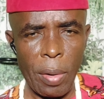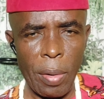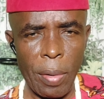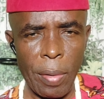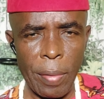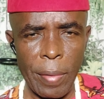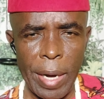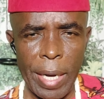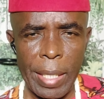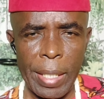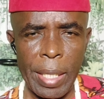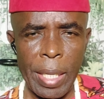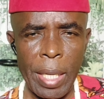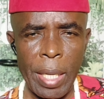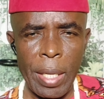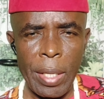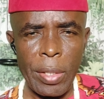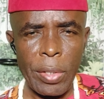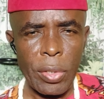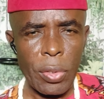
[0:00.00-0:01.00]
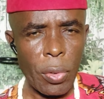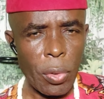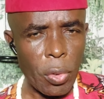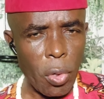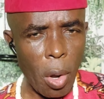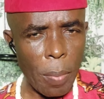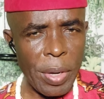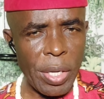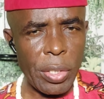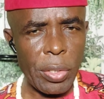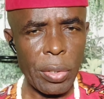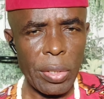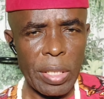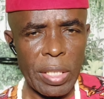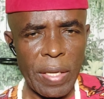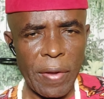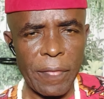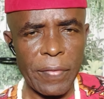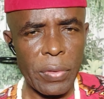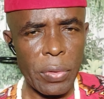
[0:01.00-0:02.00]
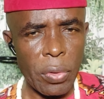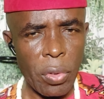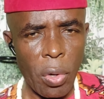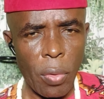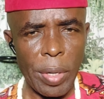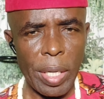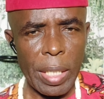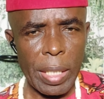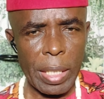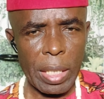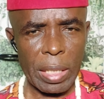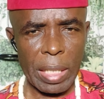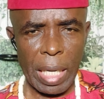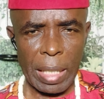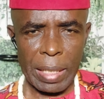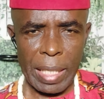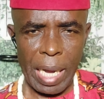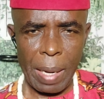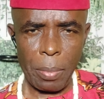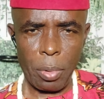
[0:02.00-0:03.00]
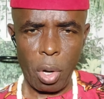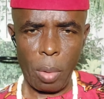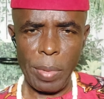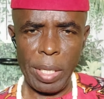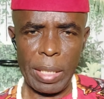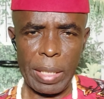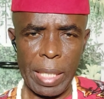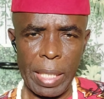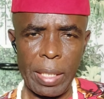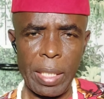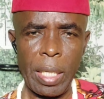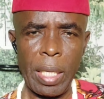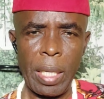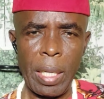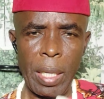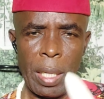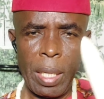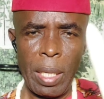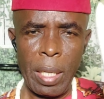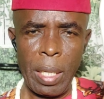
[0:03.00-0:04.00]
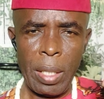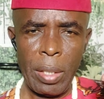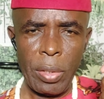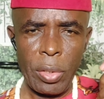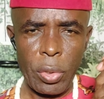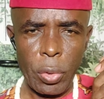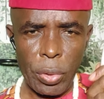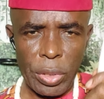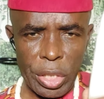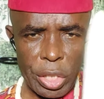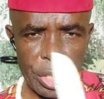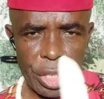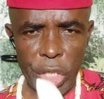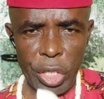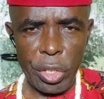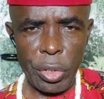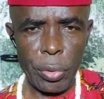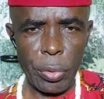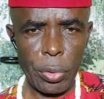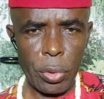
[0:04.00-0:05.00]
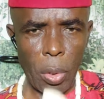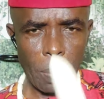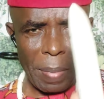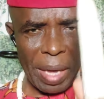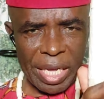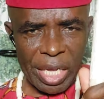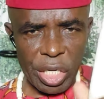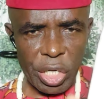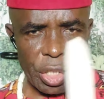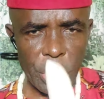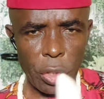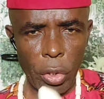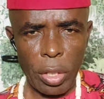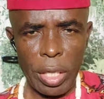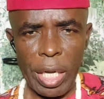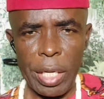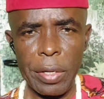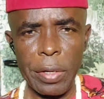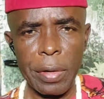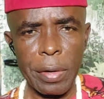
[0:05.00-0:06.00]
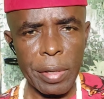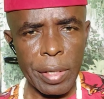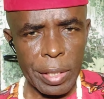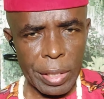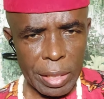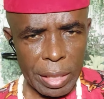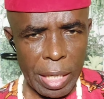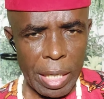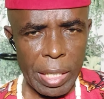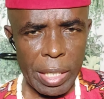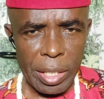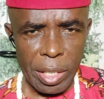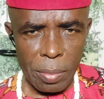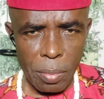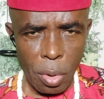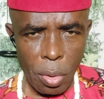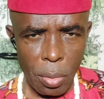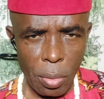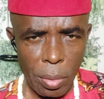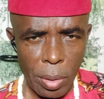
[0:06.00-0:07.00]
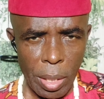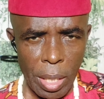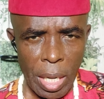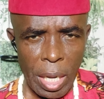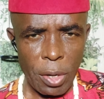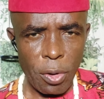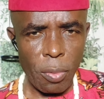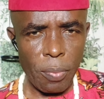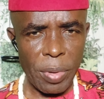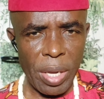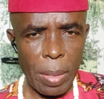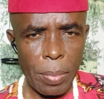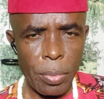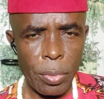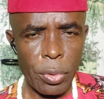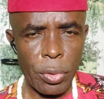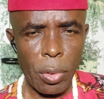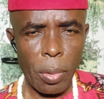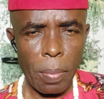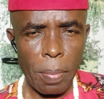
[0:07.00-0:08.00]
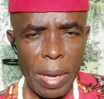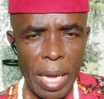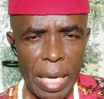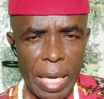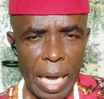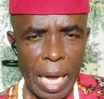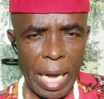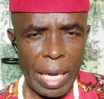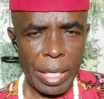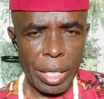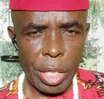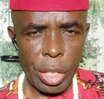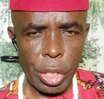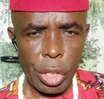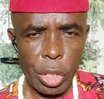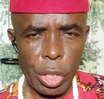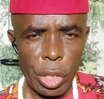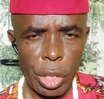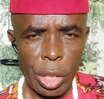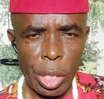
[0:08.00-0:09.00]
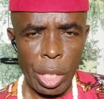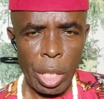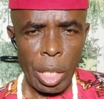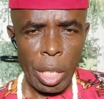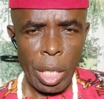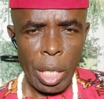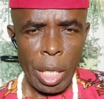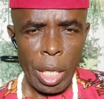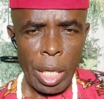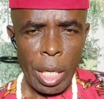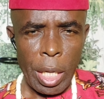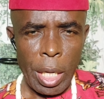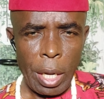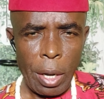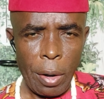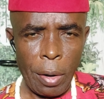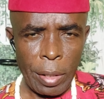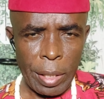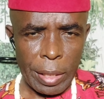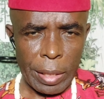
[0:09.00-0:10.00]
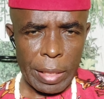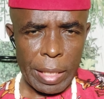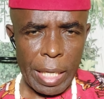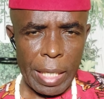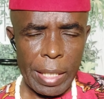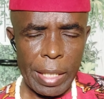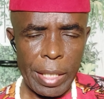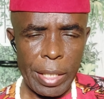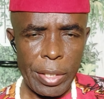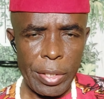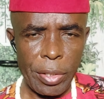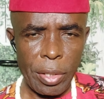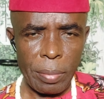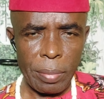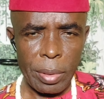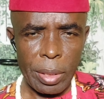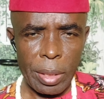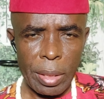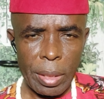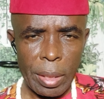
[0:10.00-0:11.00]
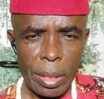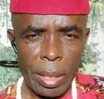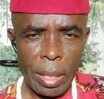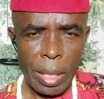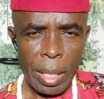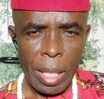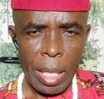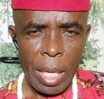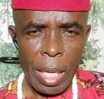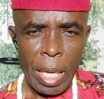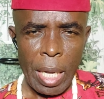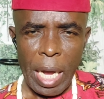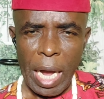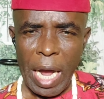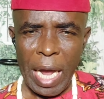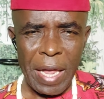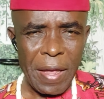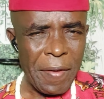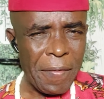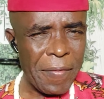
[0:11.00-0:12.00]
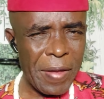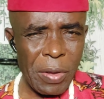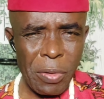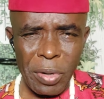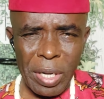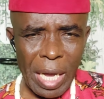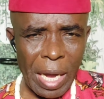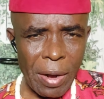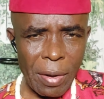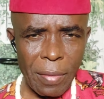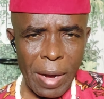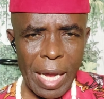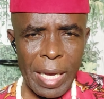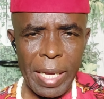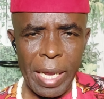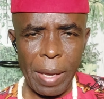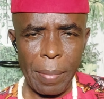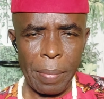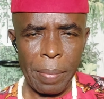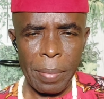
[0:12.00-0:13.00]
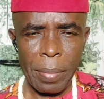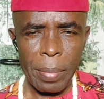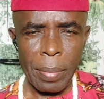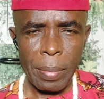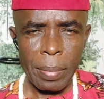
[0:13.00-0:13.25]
All right. So commit yourself to knowing this, as I am committed to teaching you, to making sure that you understand Igbo. You'll be able to make adage, understand the idioms. Even you can write them.